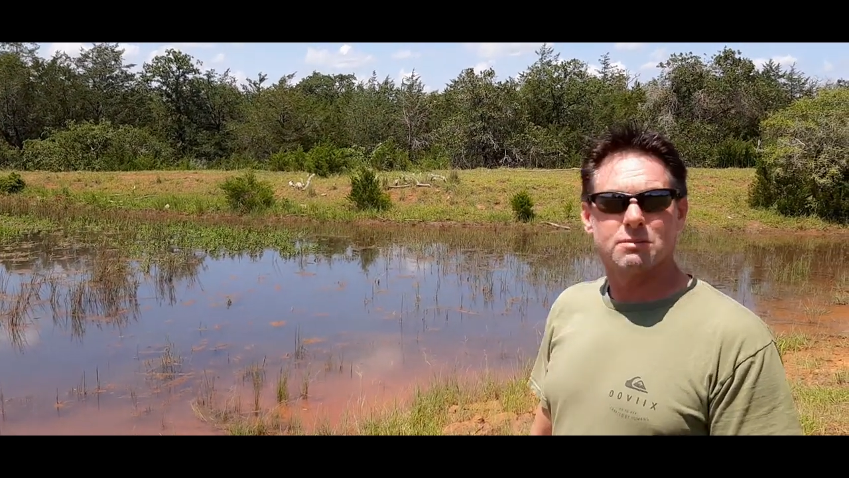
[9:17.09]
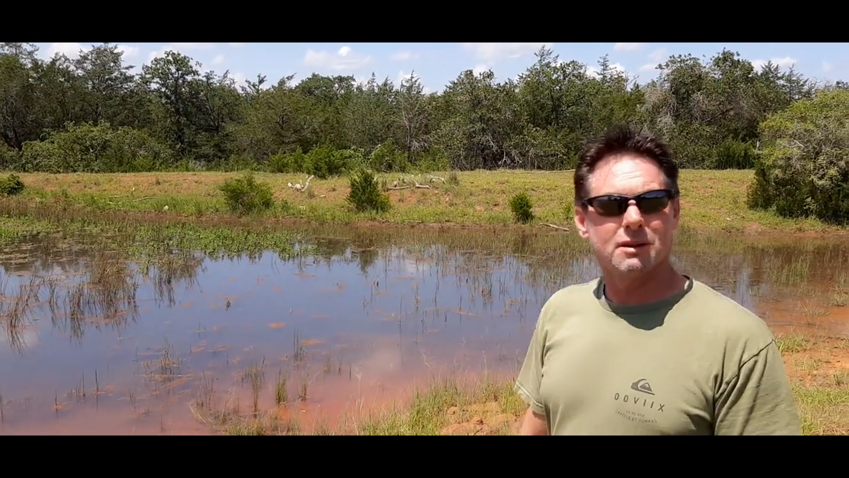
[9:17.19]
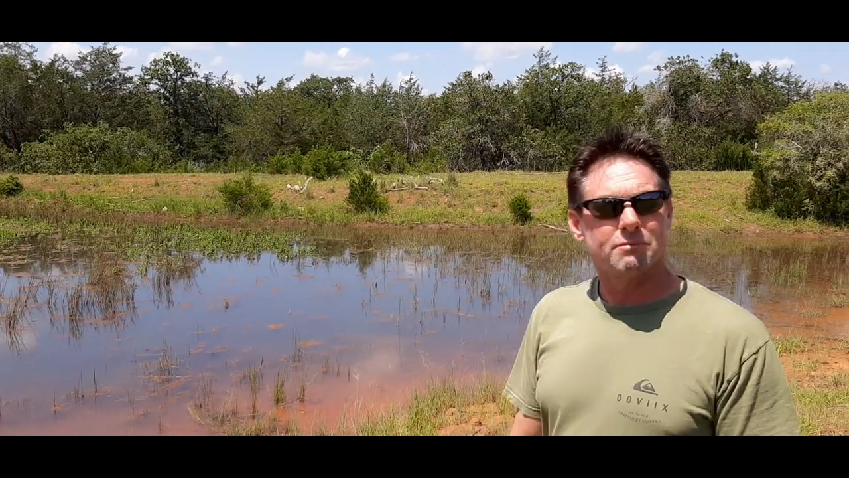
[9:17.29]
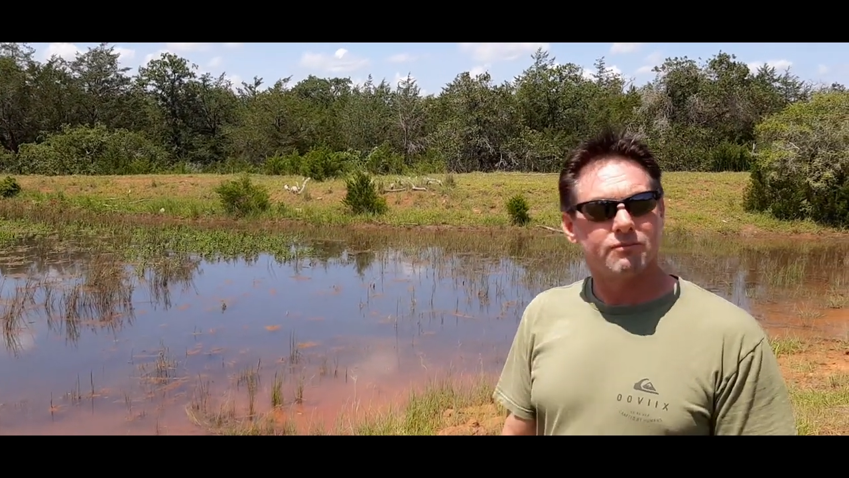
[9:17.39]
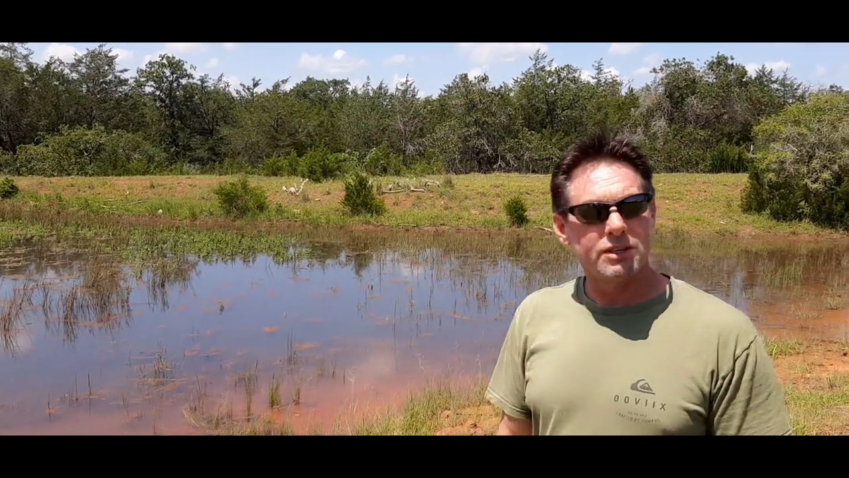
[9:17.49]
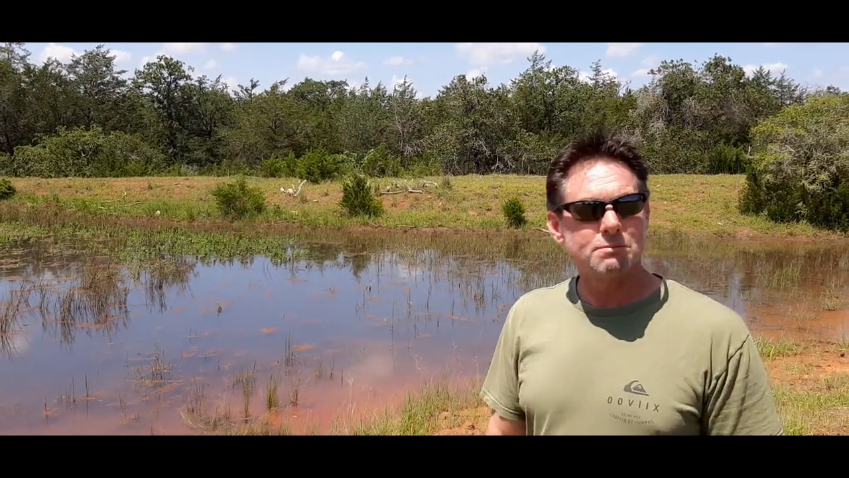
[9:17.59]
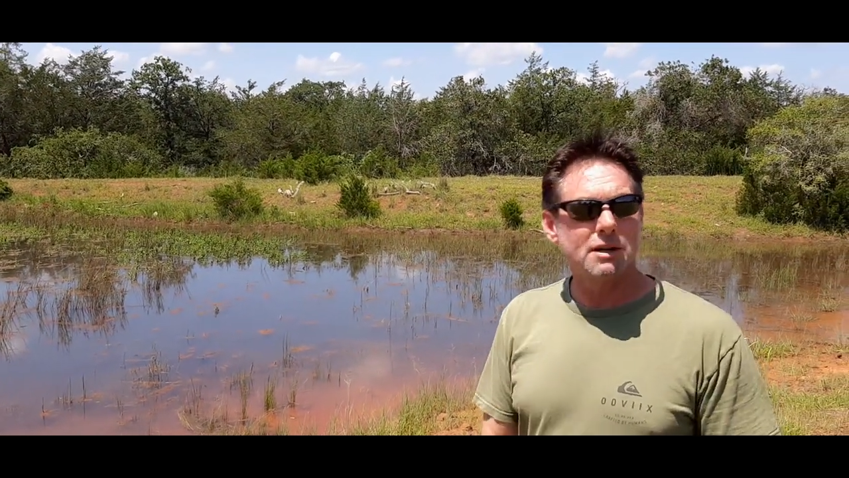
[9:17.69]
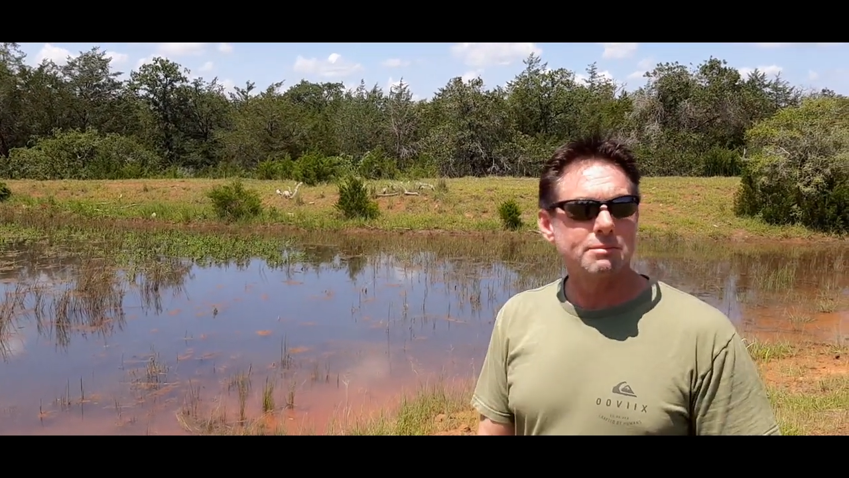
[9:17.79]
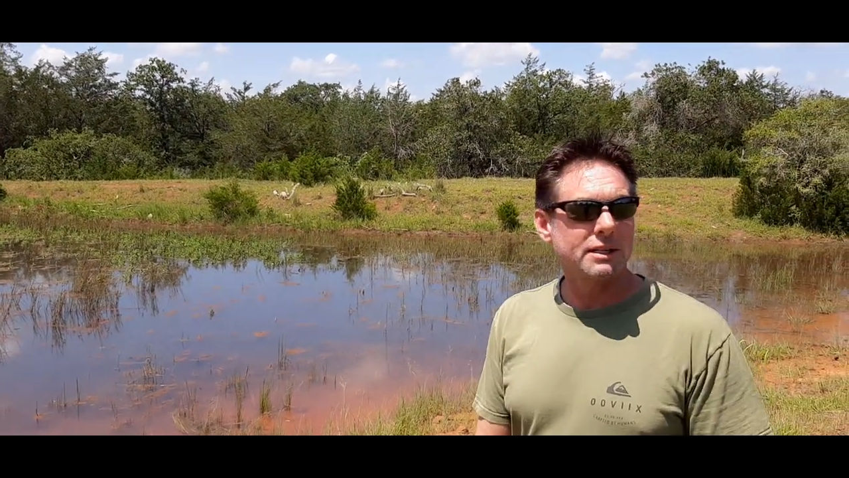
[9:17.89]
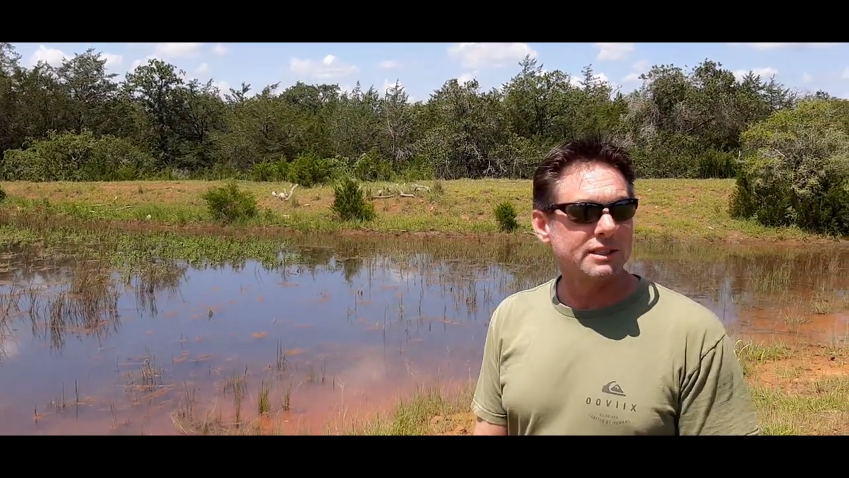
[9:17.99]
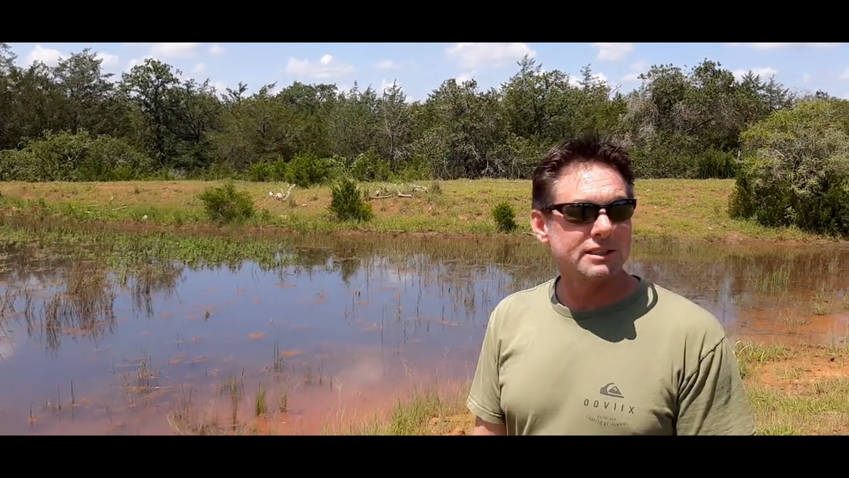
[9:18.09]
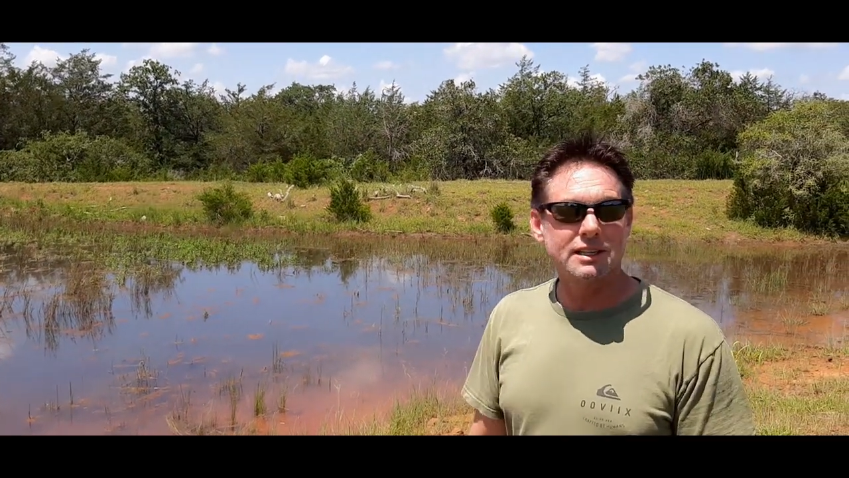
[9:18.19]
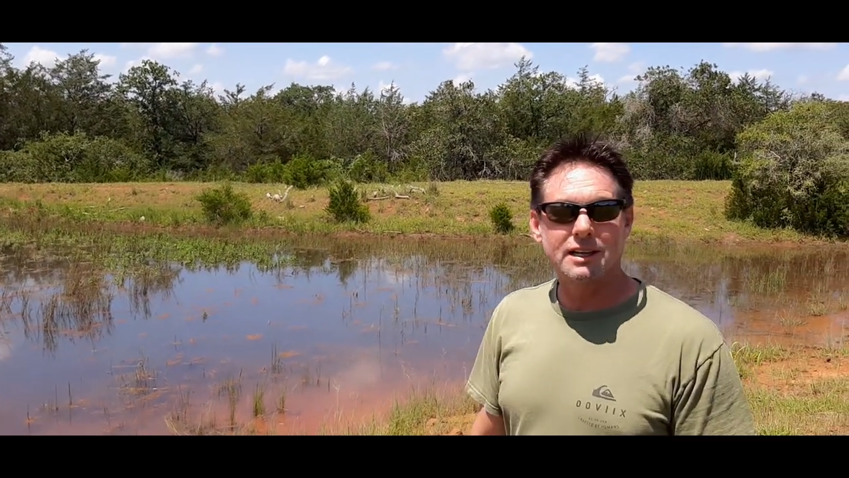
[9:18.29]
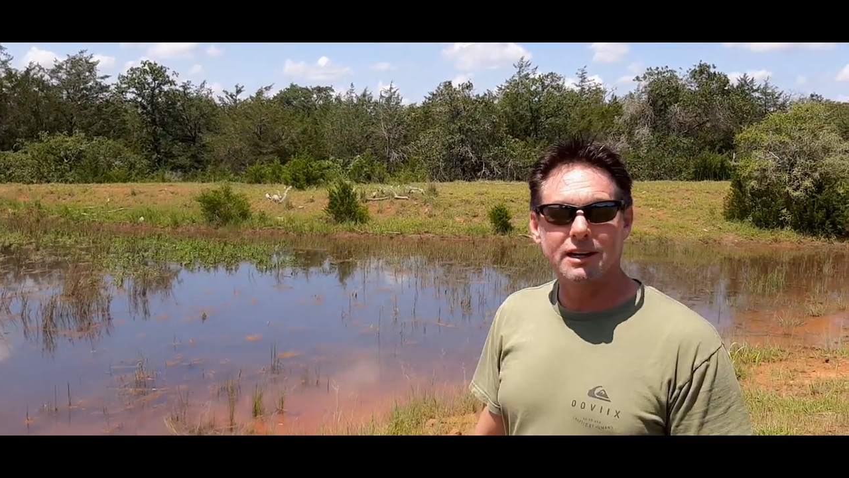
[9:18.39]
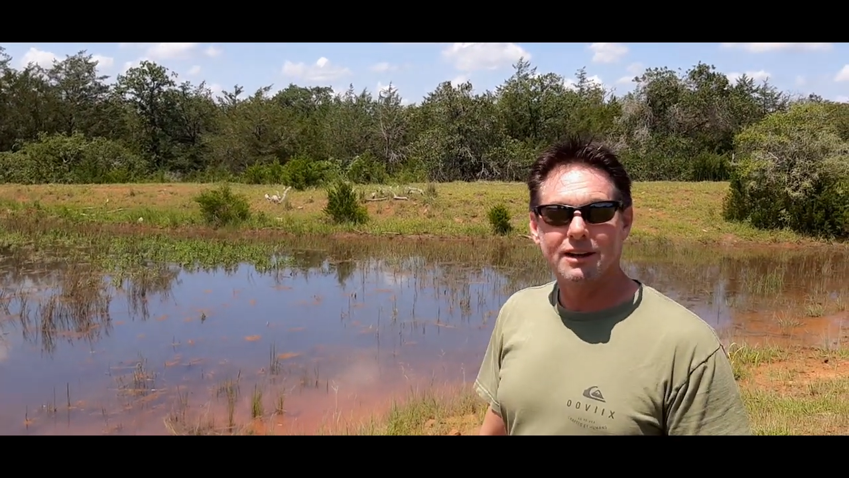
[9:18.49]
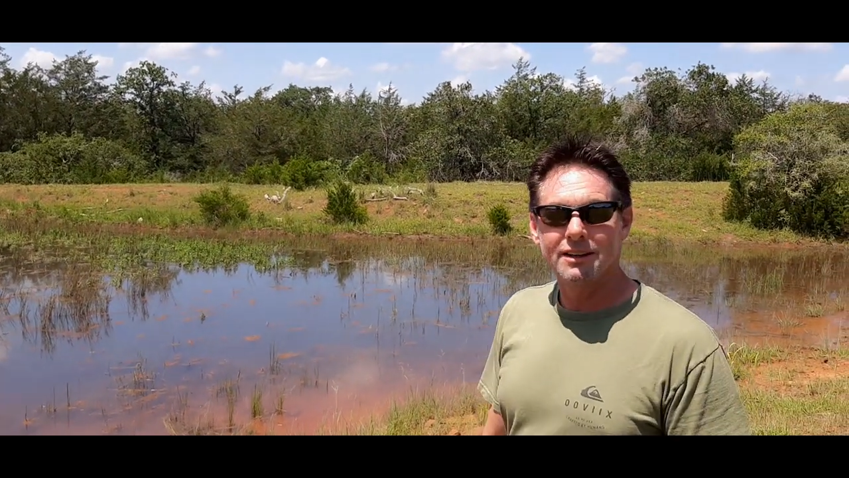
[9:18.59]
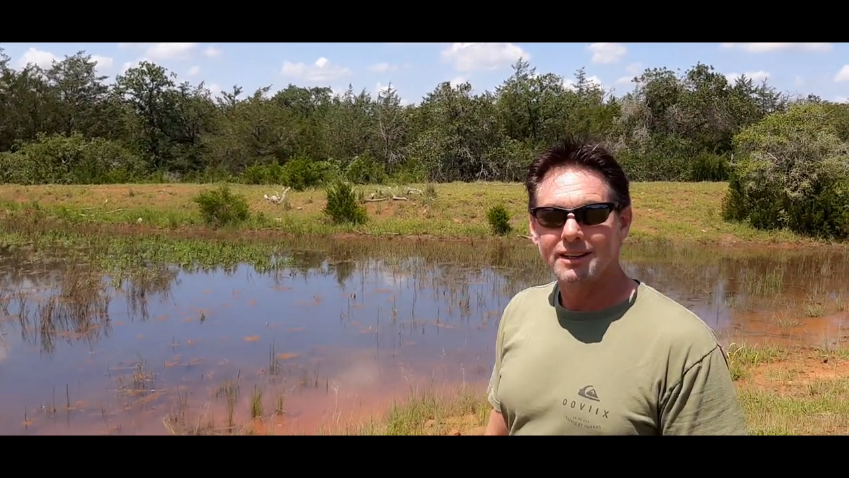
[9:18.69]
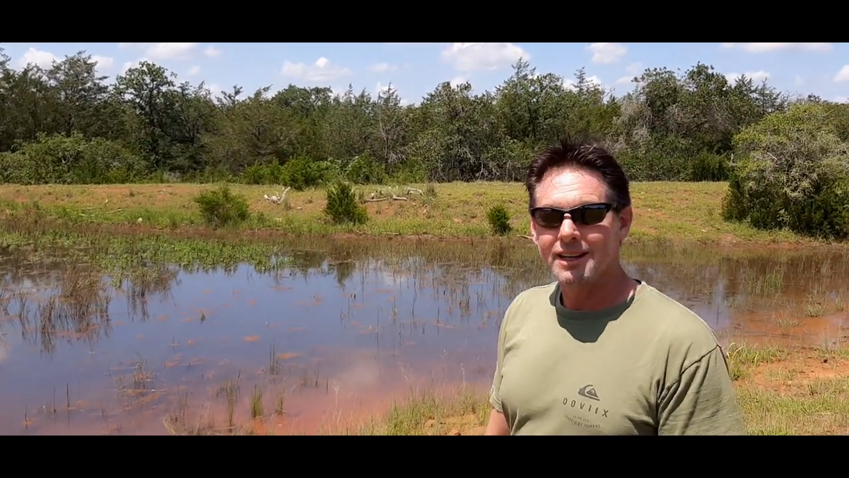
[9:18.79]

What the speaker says: population in here,